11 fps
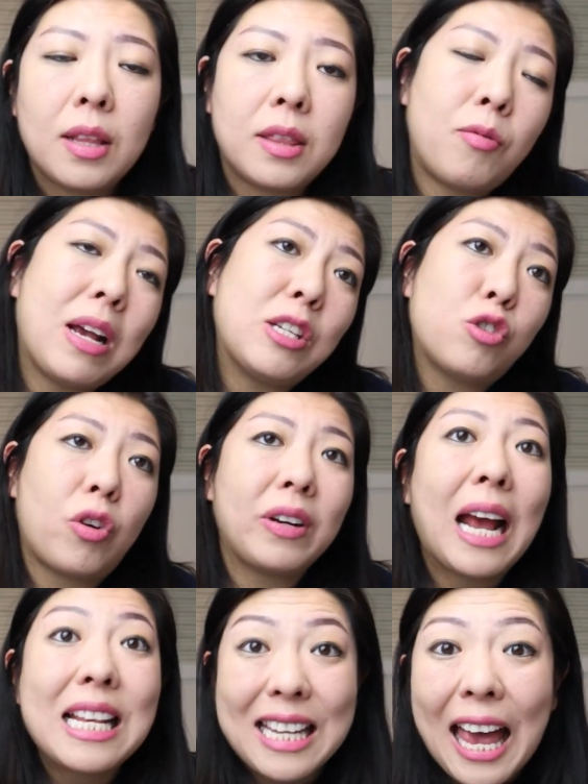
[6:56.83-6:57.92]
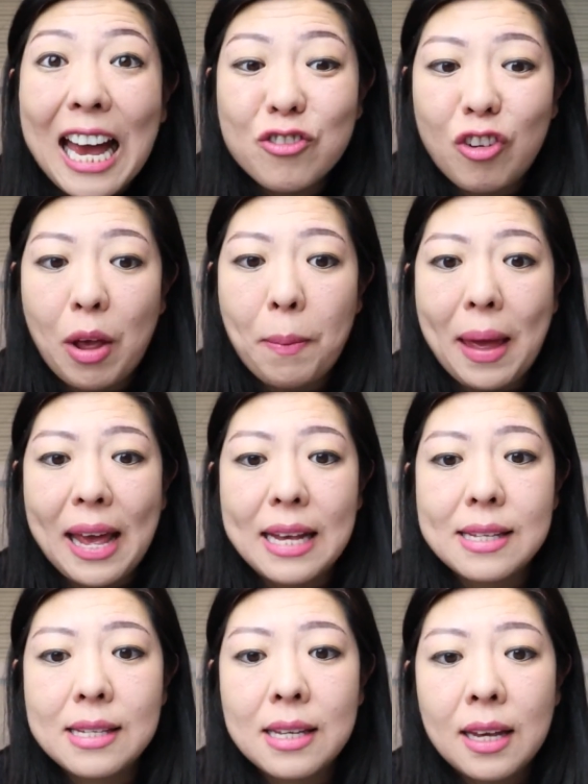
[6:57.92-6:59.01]
the restaurant as a cash flow
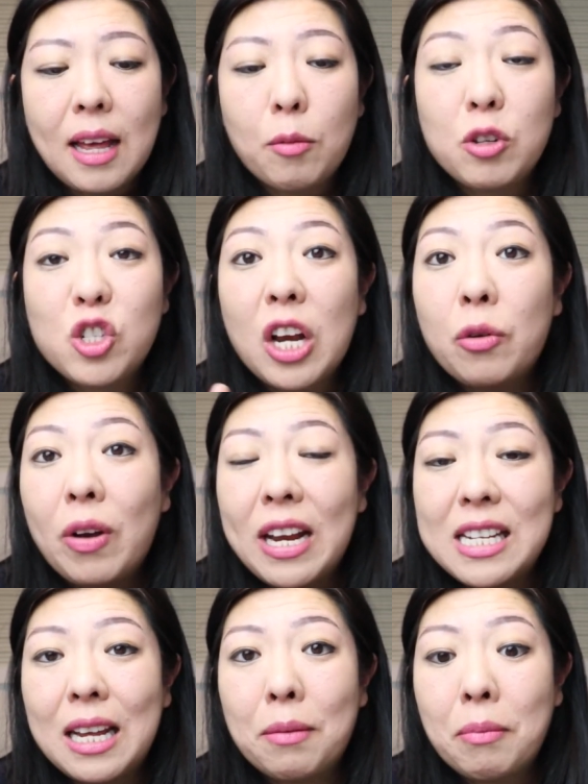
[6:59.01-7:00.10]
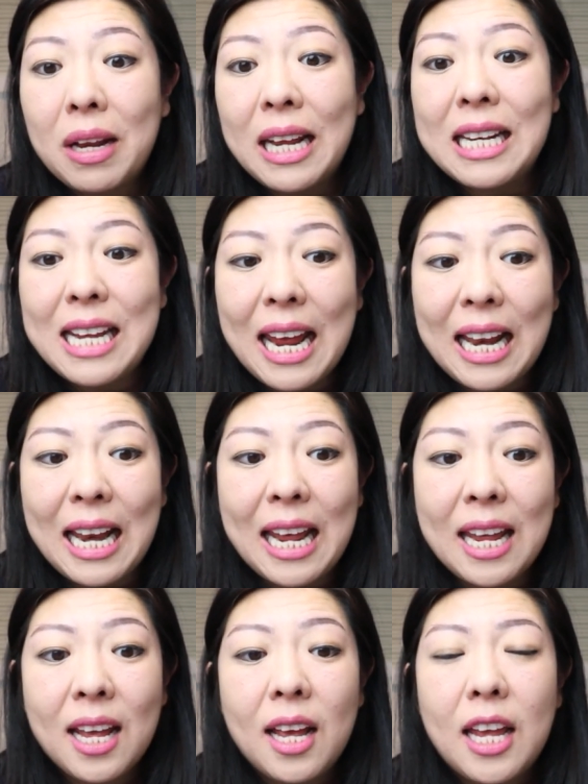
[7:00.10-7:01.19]
base that was generating money daily.